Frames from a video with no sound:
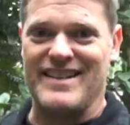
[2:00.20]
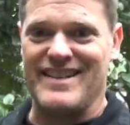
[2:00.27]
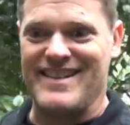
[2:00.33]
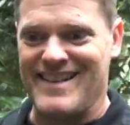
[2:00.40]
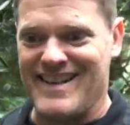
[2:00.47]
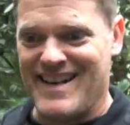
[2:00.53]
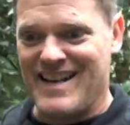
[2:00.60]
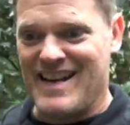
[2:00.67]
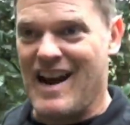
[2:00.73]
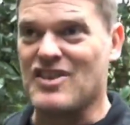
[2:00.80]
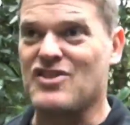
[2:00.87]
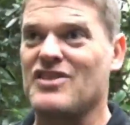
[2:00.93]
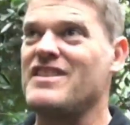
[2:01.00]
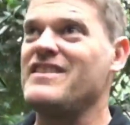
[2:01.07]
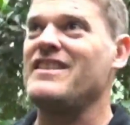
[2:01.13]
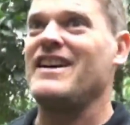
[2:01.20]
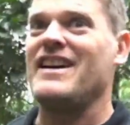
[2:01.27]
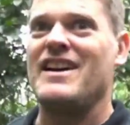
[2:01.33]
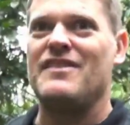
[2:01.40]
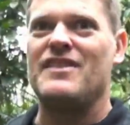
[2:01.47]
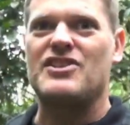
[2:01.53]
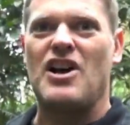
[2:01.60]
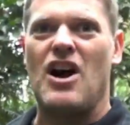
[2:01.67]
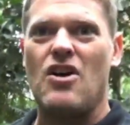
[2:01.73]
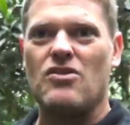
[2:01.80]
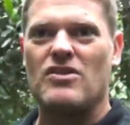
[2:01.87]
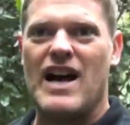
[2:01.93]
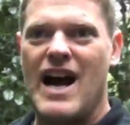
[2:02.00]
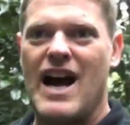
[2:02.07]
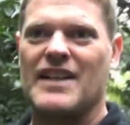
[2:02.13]
in. Actually, this
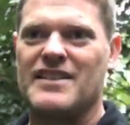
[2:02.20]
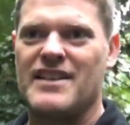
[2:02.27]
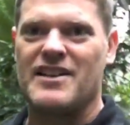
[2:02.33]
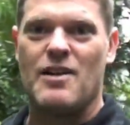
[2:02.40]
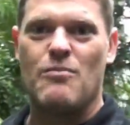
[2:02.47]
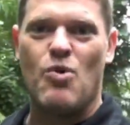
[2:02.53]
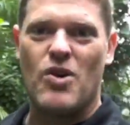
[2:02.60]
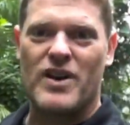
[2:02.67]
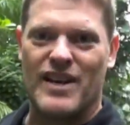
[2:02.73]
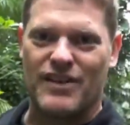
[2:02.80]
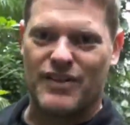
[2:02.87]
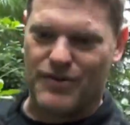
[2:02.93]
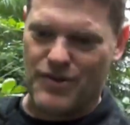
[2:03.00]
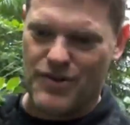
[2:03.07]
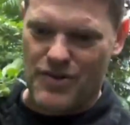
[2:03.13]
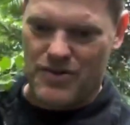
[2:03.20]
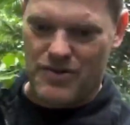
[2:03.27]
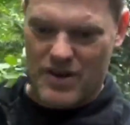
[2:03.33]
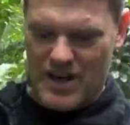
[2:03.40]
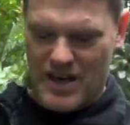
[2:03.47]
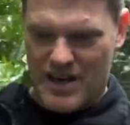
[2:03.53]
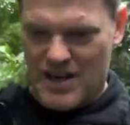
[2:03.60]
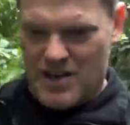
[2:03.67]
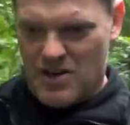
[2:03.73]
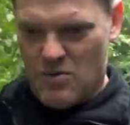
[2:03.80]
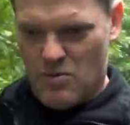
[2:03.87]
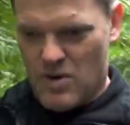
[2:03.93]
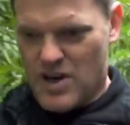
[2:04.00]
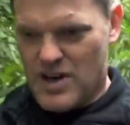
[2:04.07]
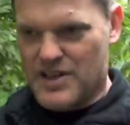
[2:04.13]
whole garden that I'm walking through
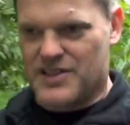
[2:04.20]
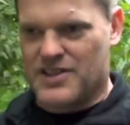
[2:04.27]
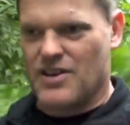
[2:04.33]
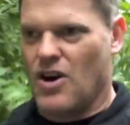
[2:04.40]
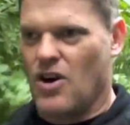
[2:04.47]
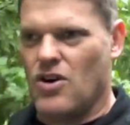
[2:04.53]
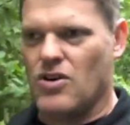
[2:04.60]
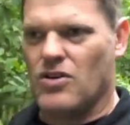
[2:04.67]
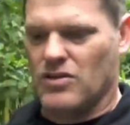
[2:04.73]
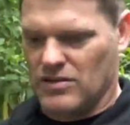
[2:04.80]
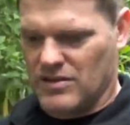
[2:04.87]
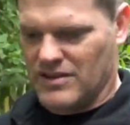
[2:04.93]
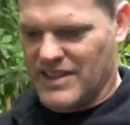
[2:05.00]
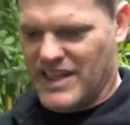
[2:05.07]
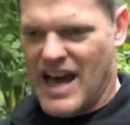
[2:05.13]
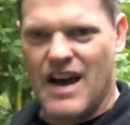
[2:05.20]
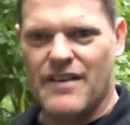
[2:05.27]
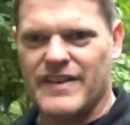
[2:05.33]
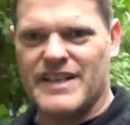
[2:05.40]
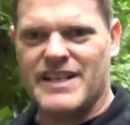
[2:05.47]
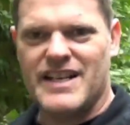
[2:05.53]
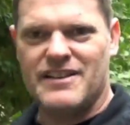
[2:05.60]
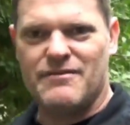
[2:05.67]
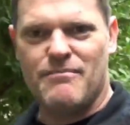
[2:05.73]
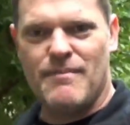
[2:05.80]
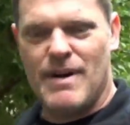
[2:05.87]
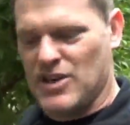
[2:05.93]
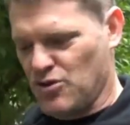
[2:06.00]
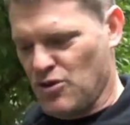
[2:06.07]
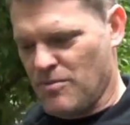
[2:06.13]
was all covered in
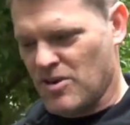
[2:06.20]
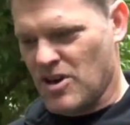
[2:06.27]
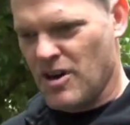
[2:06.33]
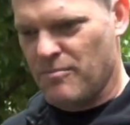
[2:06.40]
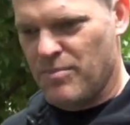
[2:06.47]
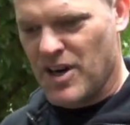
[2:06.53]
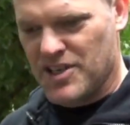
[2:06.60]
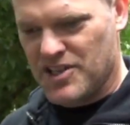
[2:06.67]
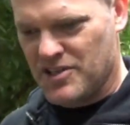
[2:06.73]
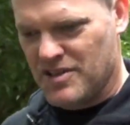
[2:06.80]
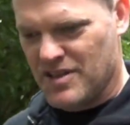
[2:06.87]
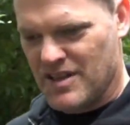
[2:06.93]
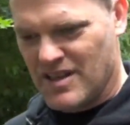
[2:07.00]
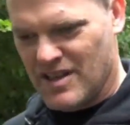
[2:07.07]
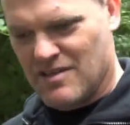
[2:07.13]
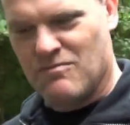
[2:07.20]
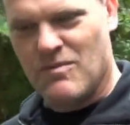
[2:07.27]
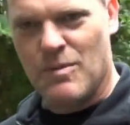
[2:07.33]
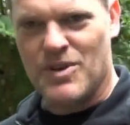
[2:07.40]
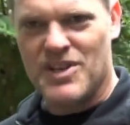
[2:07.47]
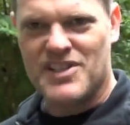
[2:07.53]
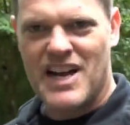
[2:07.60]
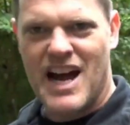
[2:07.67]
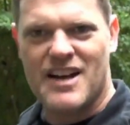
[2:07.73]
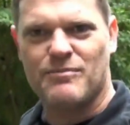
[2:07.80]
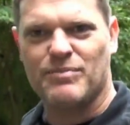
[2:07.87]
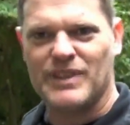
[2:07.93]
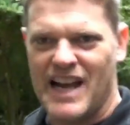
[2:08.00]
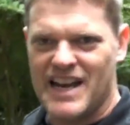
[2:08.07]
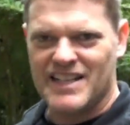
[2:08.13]
mushroom compost when we
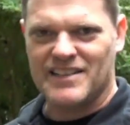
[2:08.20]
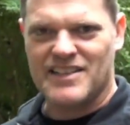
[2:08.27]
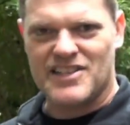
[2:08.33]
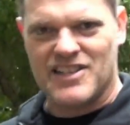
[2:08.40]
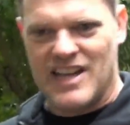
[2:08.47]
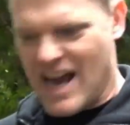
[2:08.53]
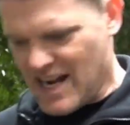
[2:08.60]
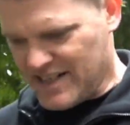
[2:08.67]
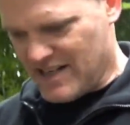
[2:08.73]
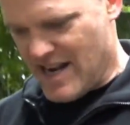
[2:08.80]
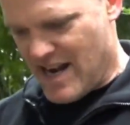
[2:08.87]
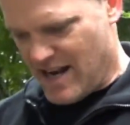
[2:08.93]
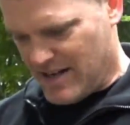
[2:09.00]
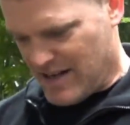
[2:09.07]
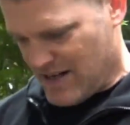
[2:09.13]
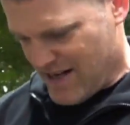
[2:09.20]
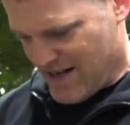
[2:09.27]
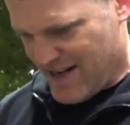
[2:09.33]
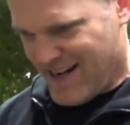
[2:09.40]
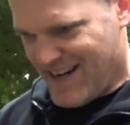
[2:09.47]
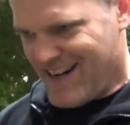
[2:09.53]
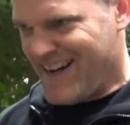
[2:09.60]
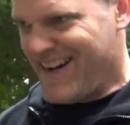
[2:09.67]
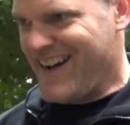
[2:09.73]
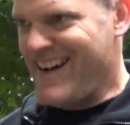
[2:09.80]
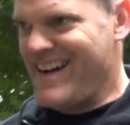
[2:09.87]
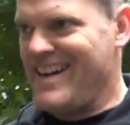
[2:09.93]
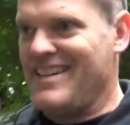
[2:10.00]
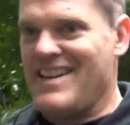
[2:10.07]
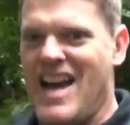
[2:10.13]
started planting this garden out.
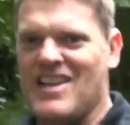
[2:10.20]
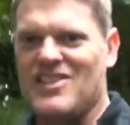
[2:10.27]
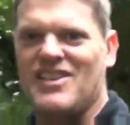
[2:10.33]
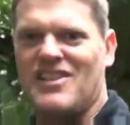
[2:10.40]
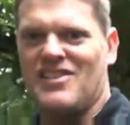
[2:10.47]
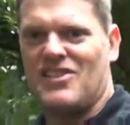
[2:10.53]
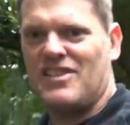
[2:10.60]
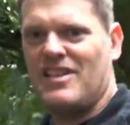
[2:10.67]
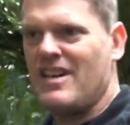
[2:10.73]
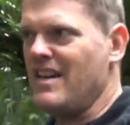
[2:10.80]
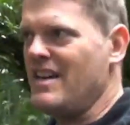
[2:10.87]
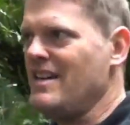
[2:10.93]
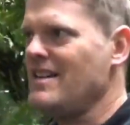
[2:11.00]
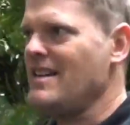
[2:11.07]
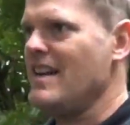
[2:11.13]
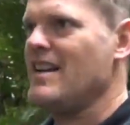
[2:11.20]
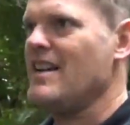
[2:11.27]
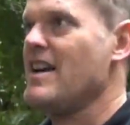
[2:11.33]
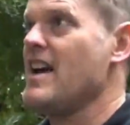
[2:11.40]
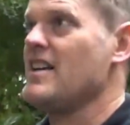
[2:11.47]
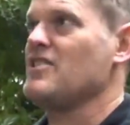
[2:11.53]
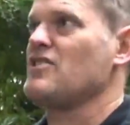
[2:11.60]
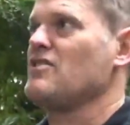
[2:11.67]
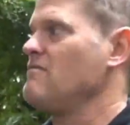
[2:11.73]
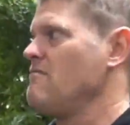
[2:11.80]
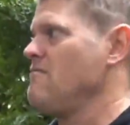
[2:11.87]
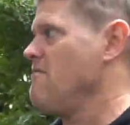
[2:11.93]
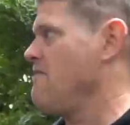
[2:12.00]
And as you can see, it has